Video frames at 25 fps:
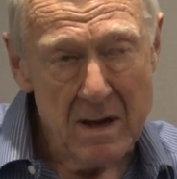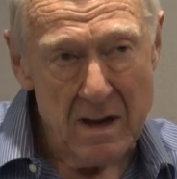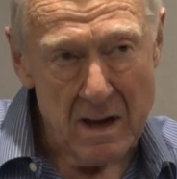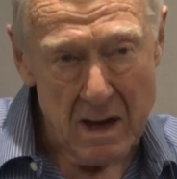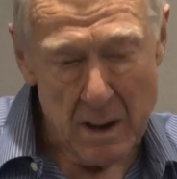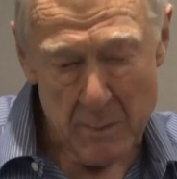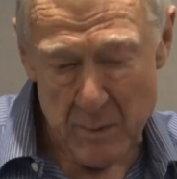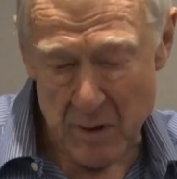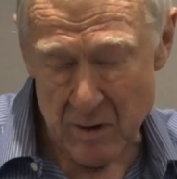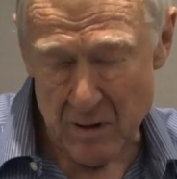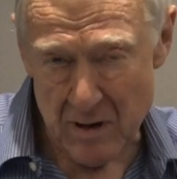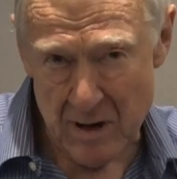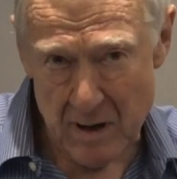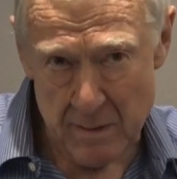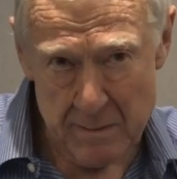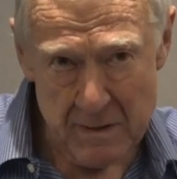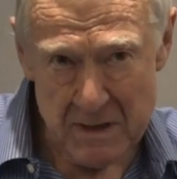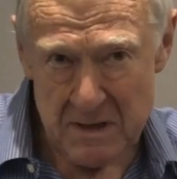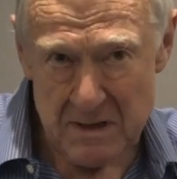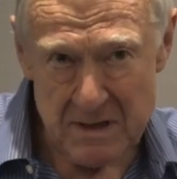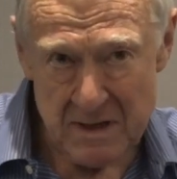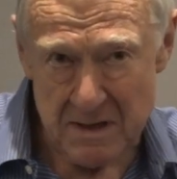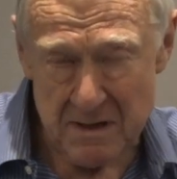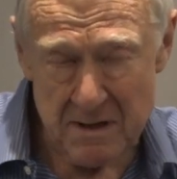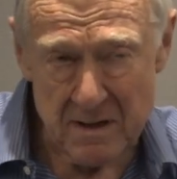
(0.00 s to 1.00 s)
Hammurabi
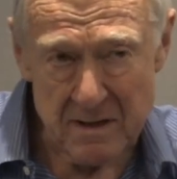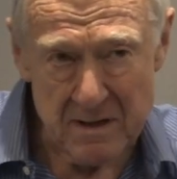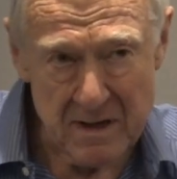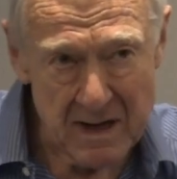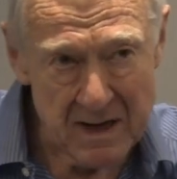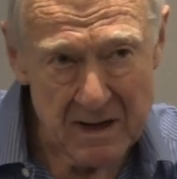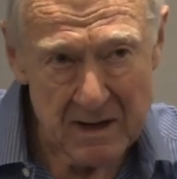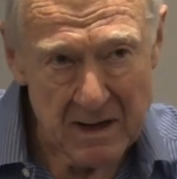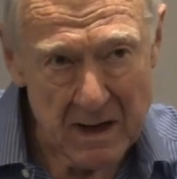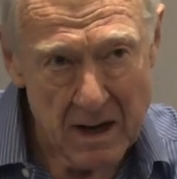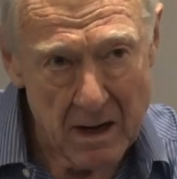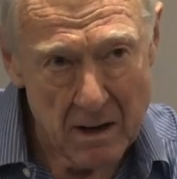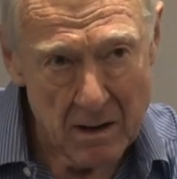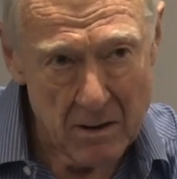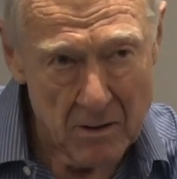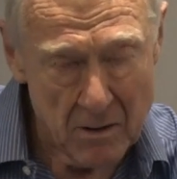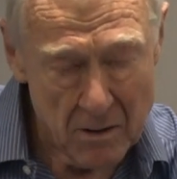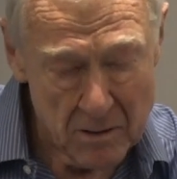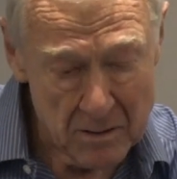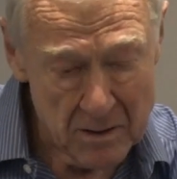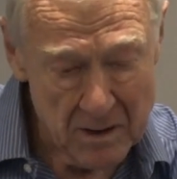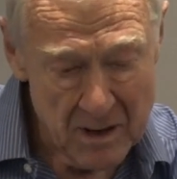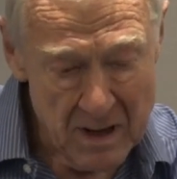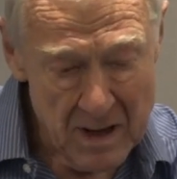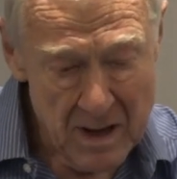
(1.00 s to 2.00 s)
didn't then go
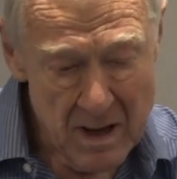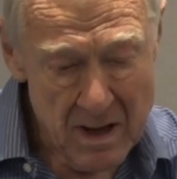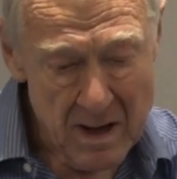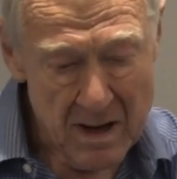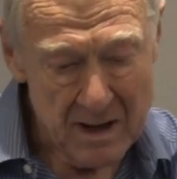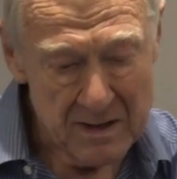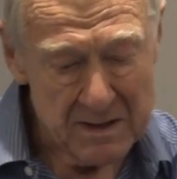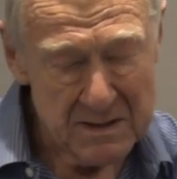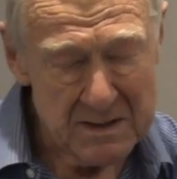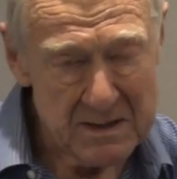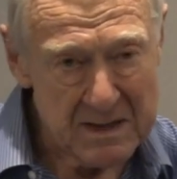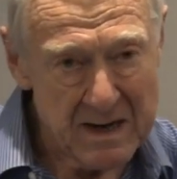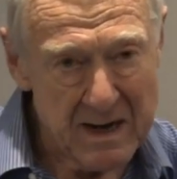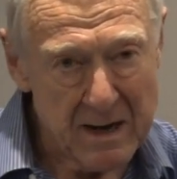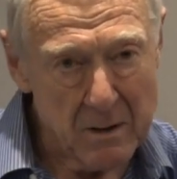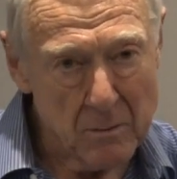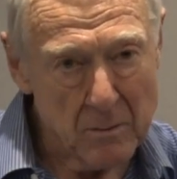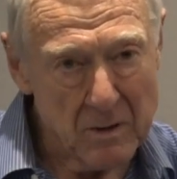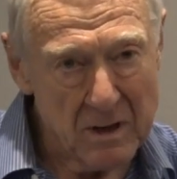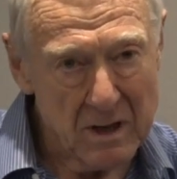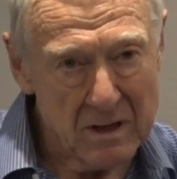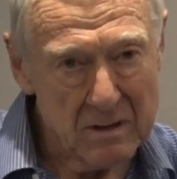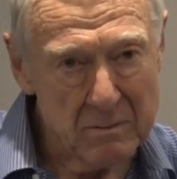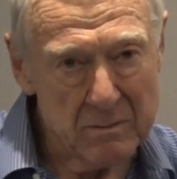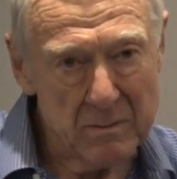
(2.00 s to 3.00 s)
along and say,
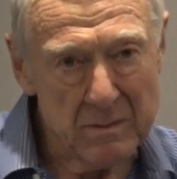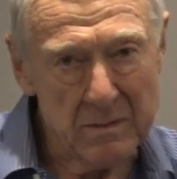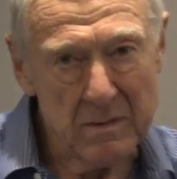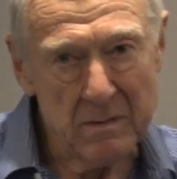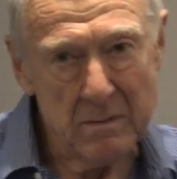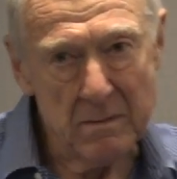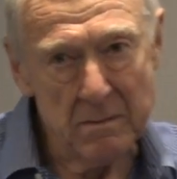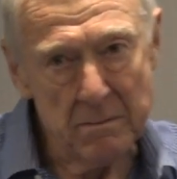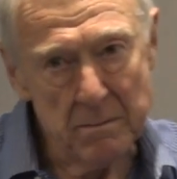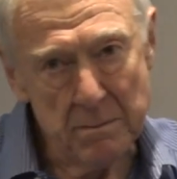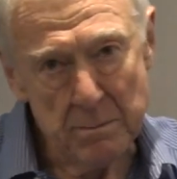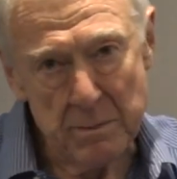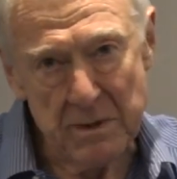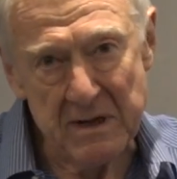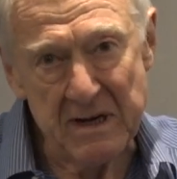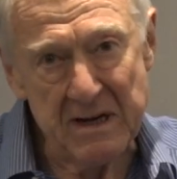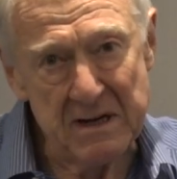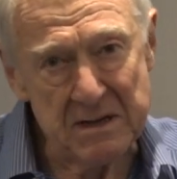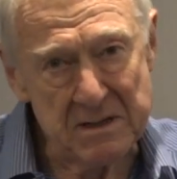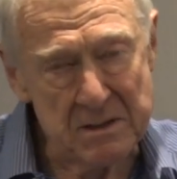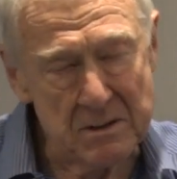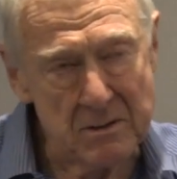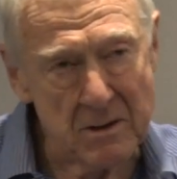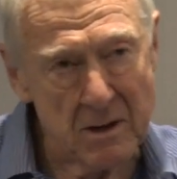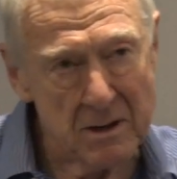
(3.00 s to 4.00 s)
well,
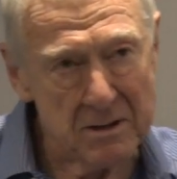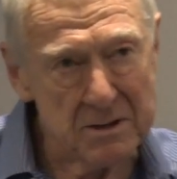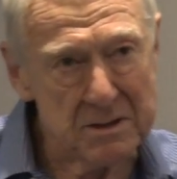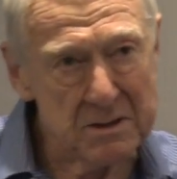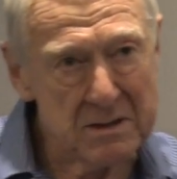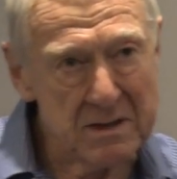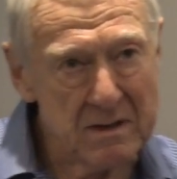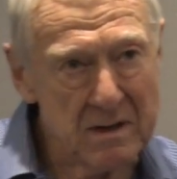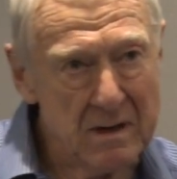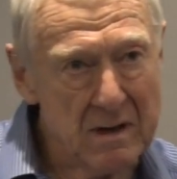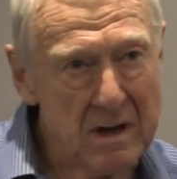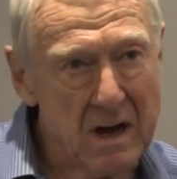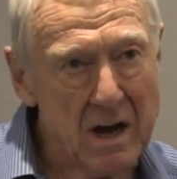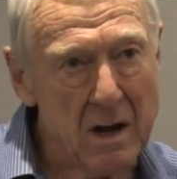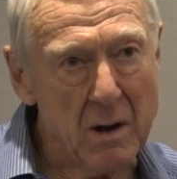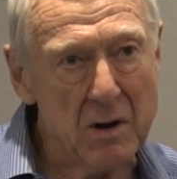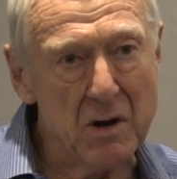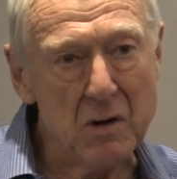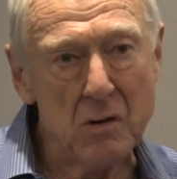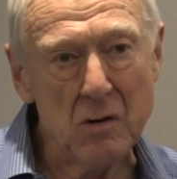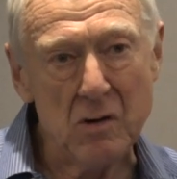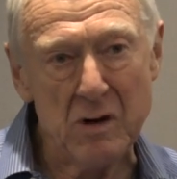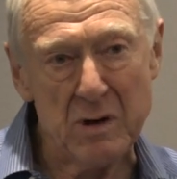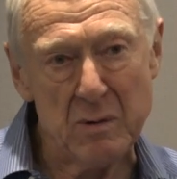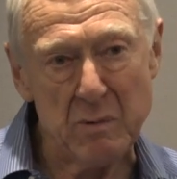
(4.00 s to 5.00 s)
please, gods
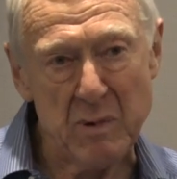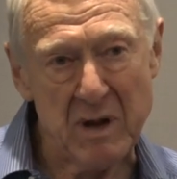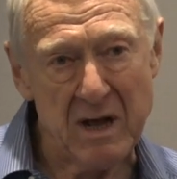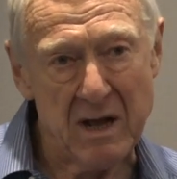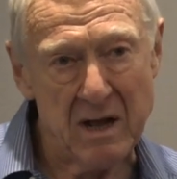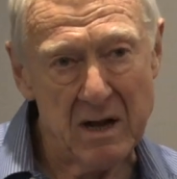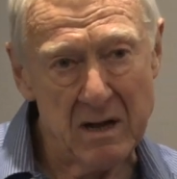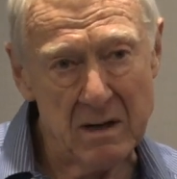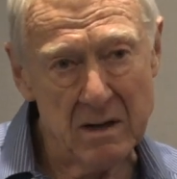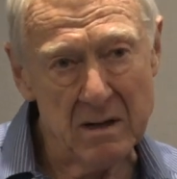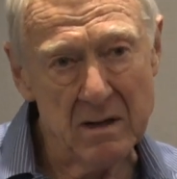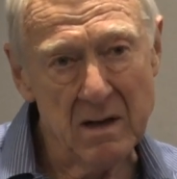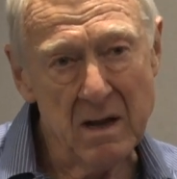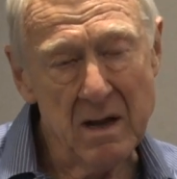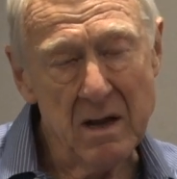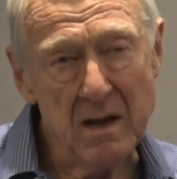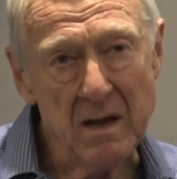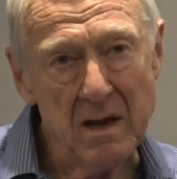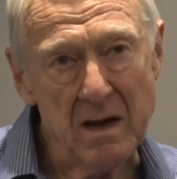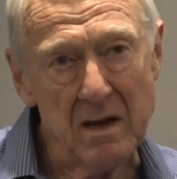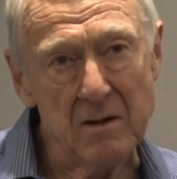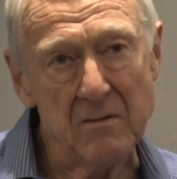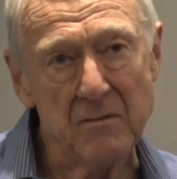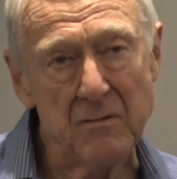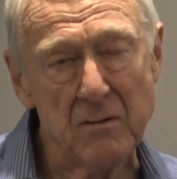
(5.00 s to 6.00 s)
Anu and Bel,
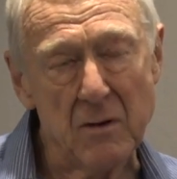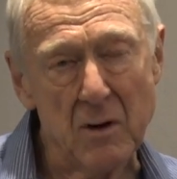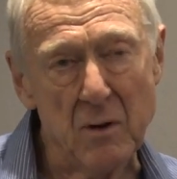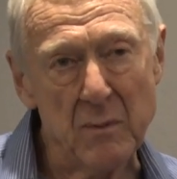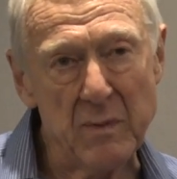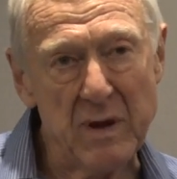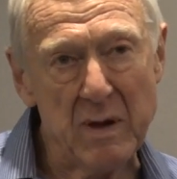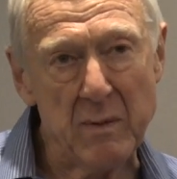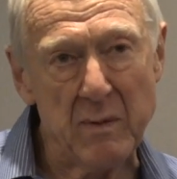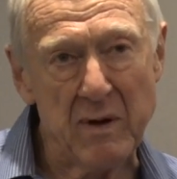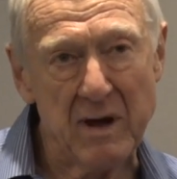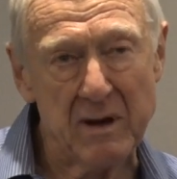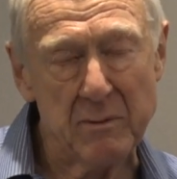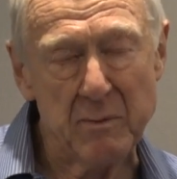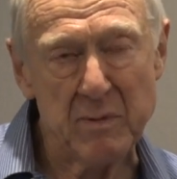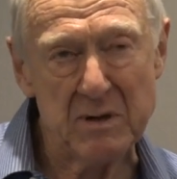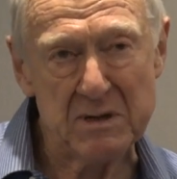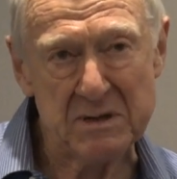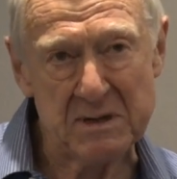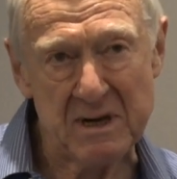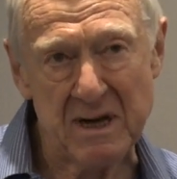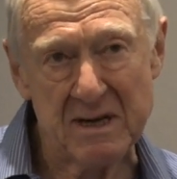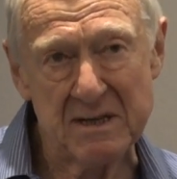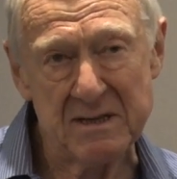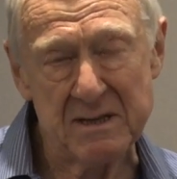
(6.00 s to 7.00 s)
inform me about
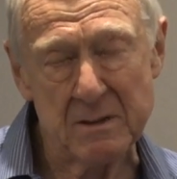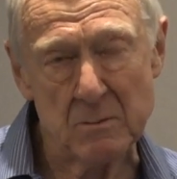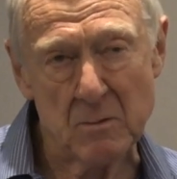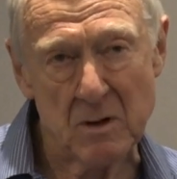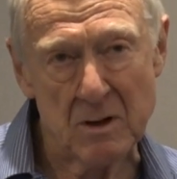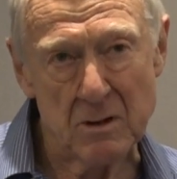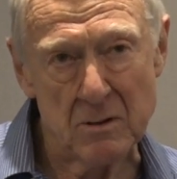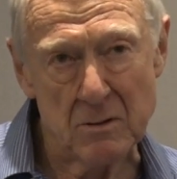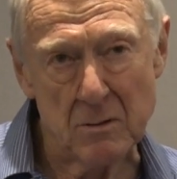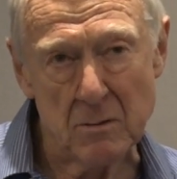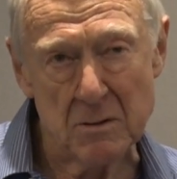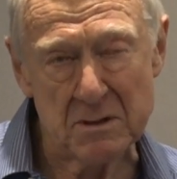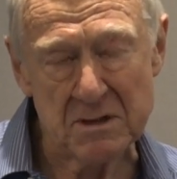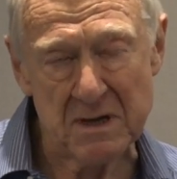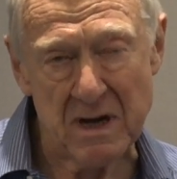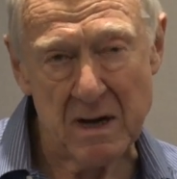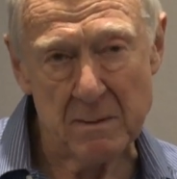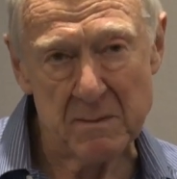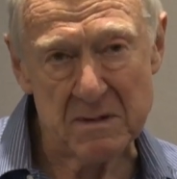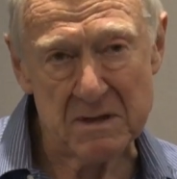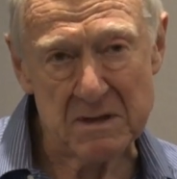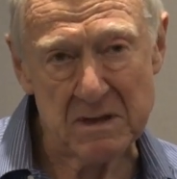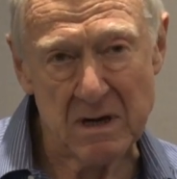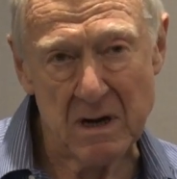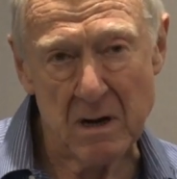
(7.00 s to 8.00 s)
precisely what laws I
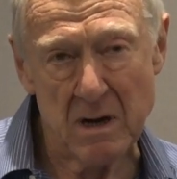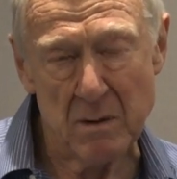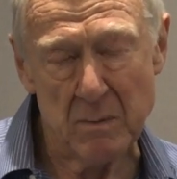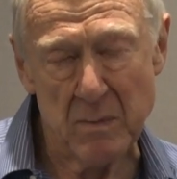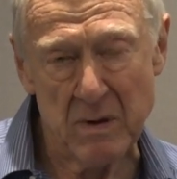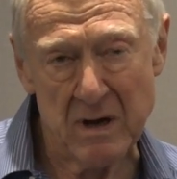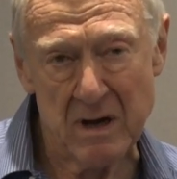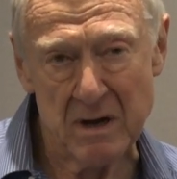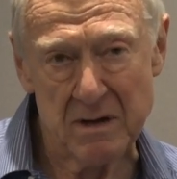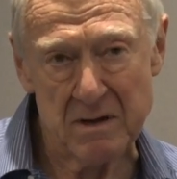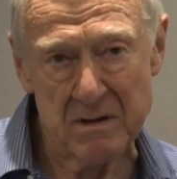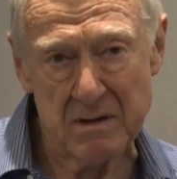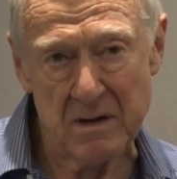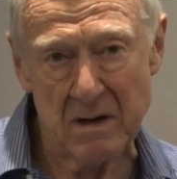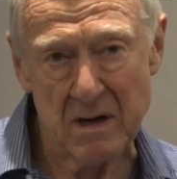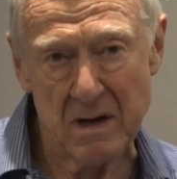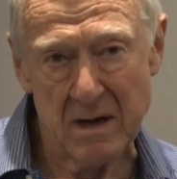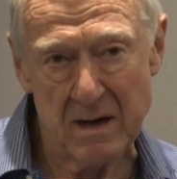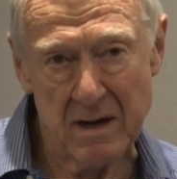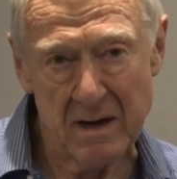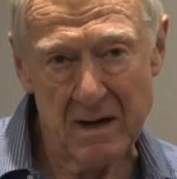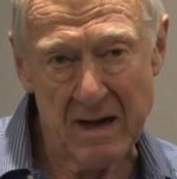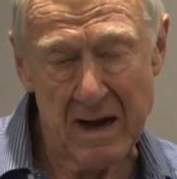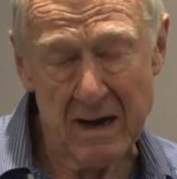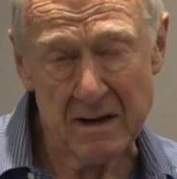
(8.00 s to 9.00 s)
must go about
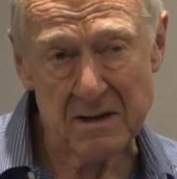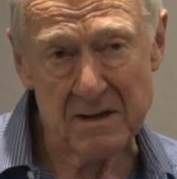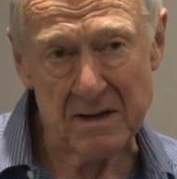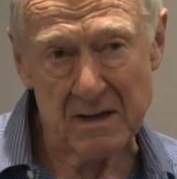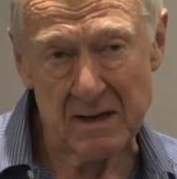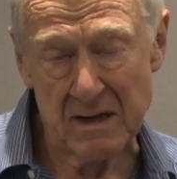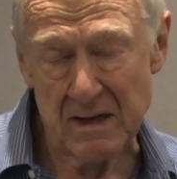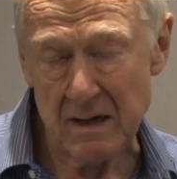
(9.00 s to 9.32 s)
enacting.